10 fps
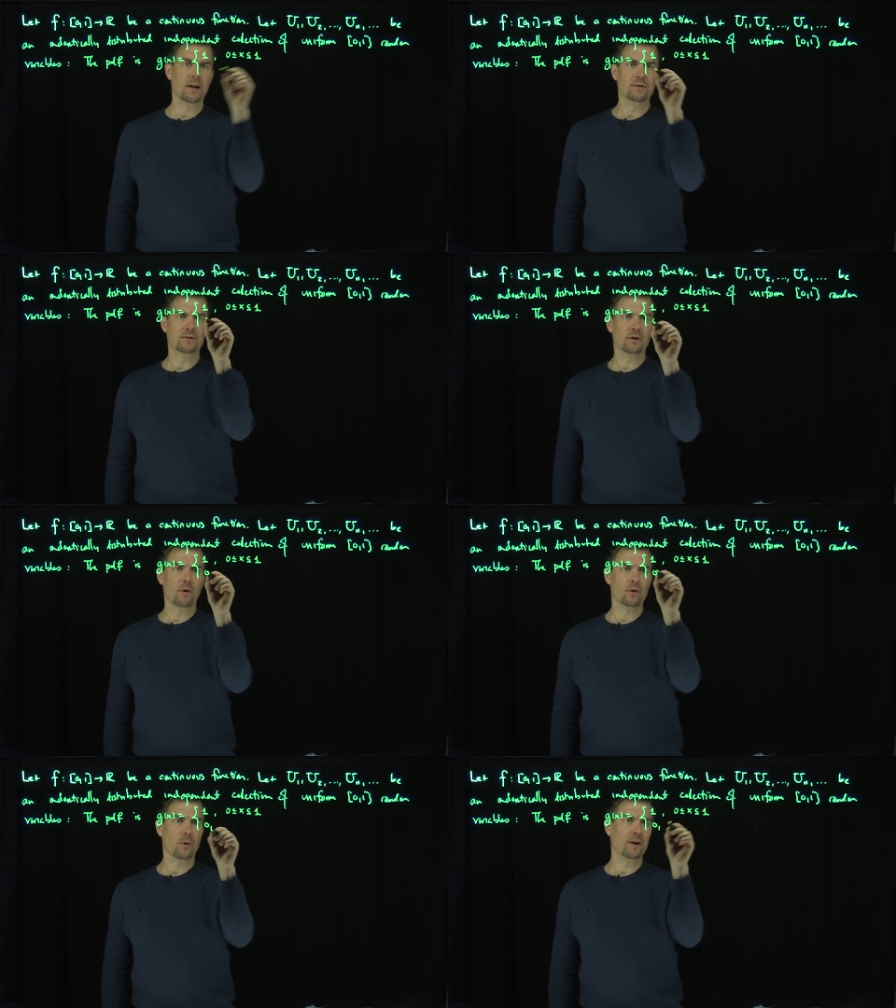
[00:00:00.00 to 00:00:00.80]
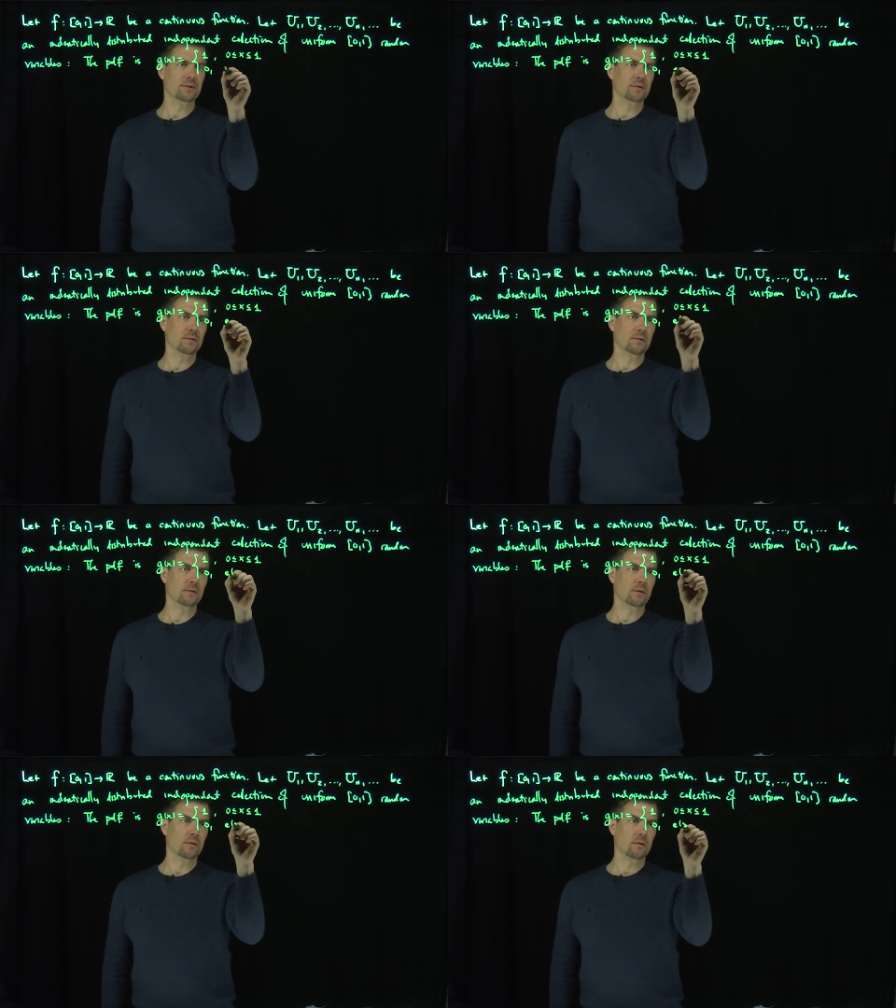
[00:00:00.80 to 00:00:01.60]
and 0 otherwise.
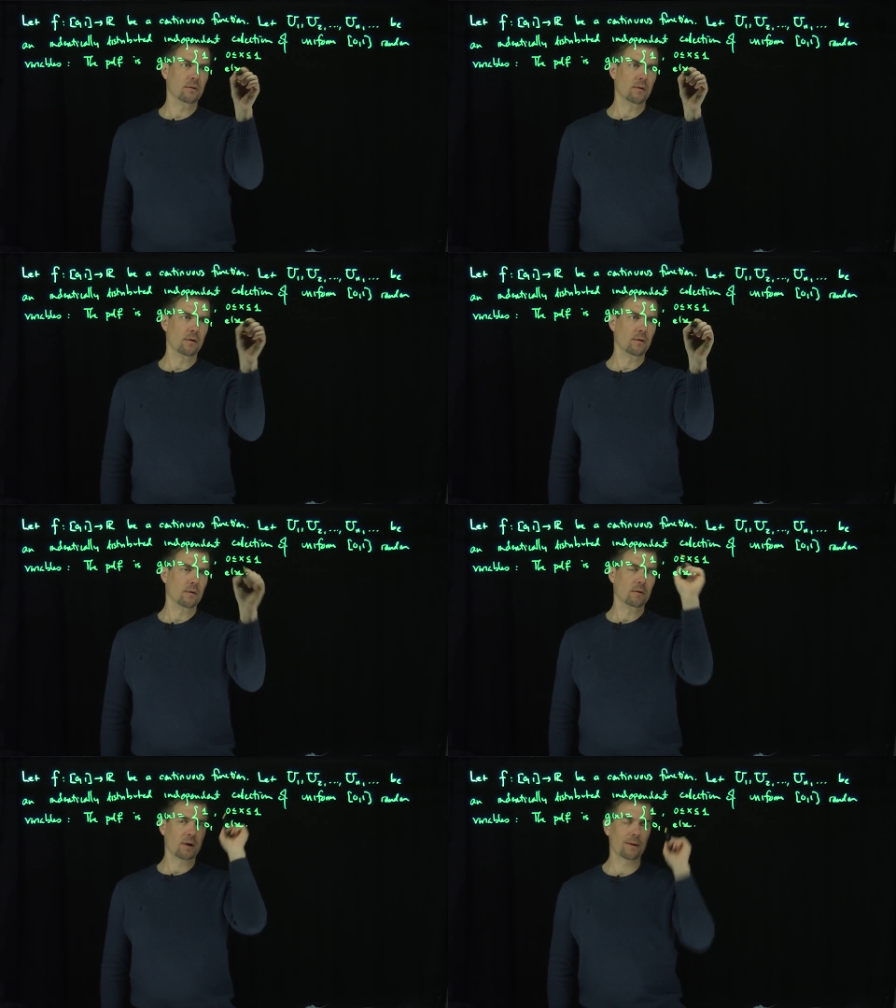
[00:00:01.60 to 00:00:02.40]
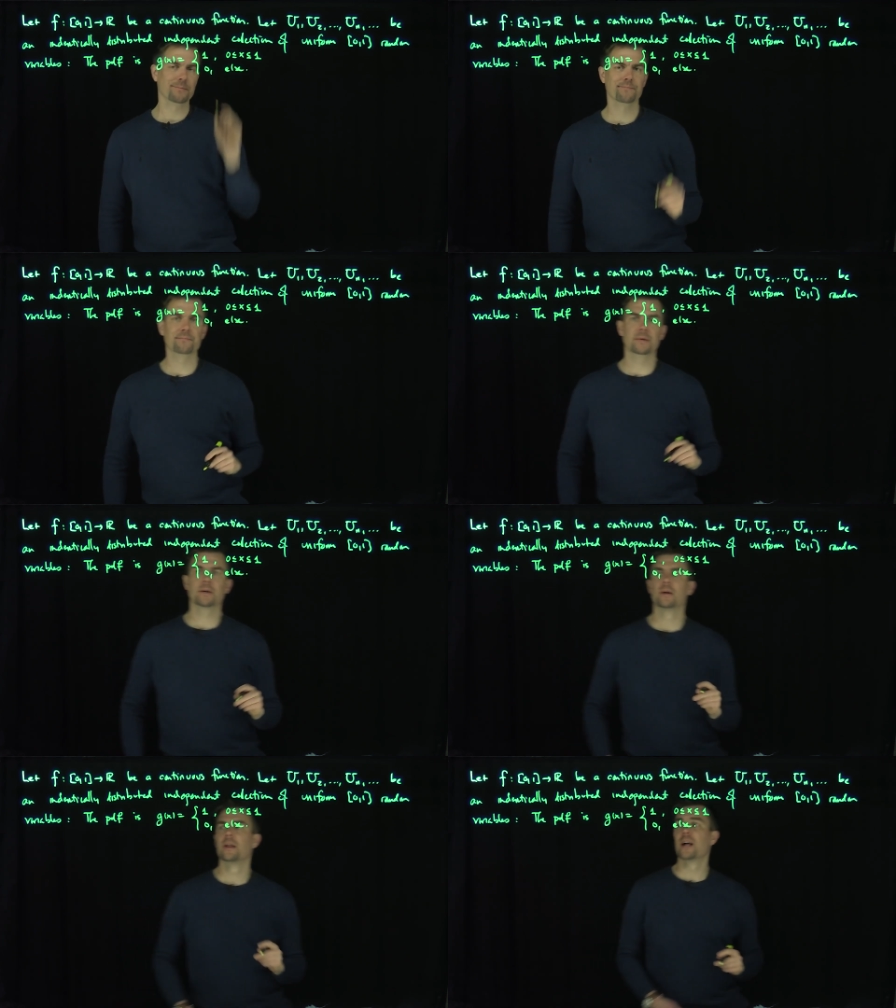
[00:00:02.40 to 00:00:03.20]
Okay,
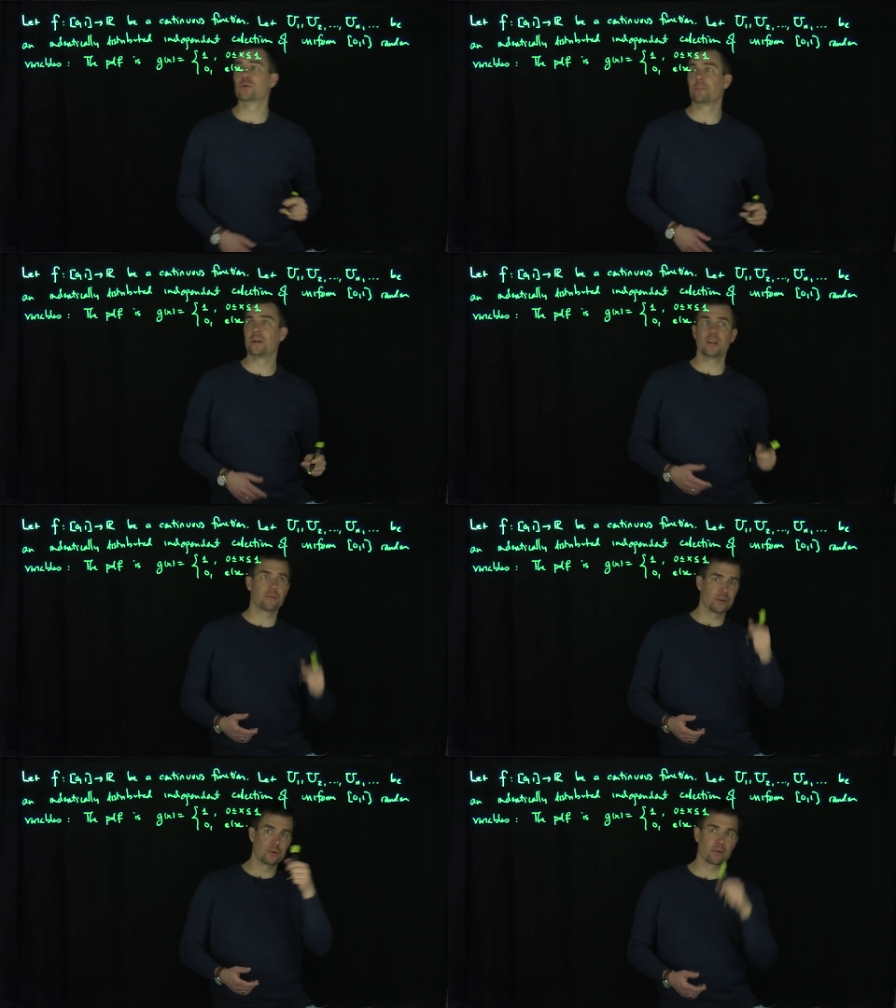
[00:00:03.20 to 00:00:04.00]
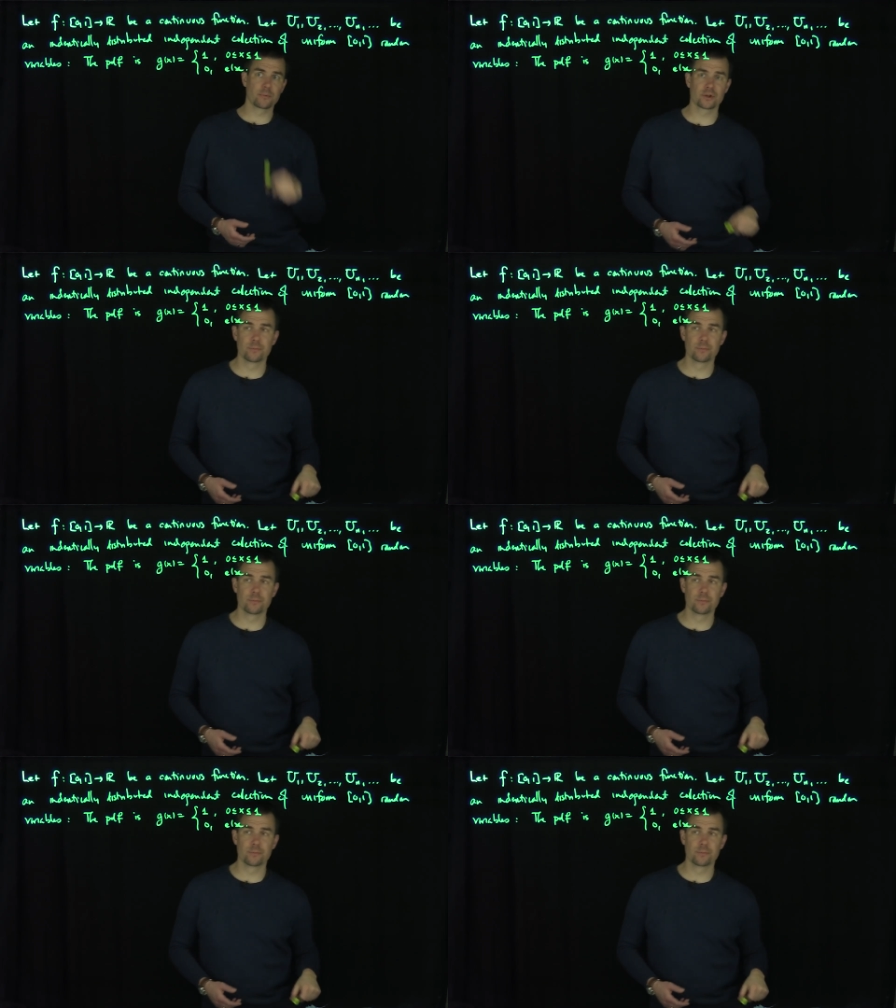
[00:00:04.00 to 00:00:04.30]
that's what the PDF of these uniform